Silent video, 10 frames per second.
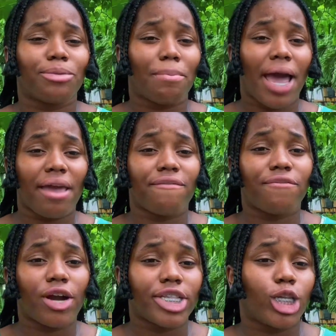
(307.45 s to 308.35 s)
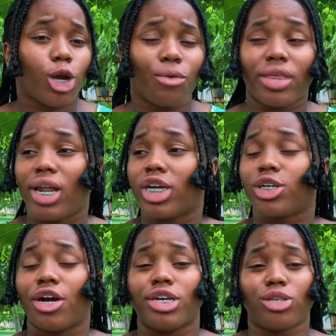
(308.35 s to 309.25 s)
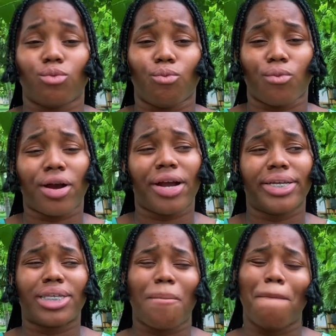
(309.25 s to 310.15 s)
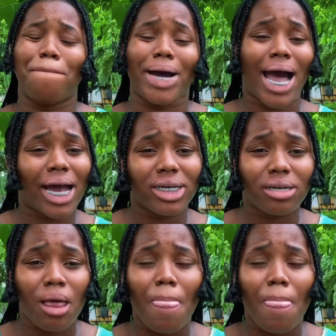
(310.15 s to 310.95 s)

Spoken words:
my first year with the lecturers weren't bad,